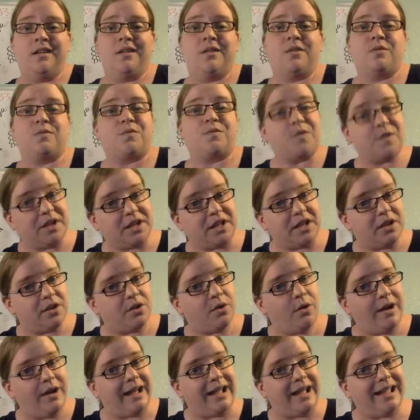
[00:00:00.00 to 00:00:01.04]
really
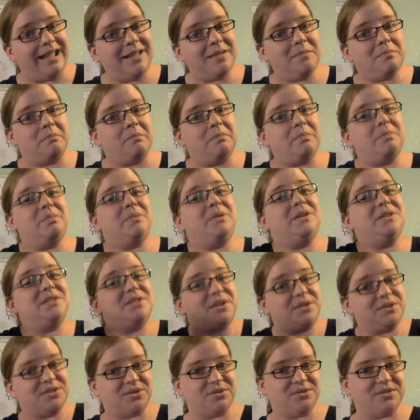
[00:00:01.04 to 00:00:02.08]
annoying, but it's
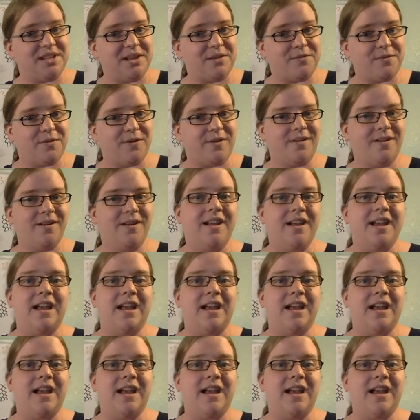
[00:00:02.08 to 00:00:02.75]
also safer.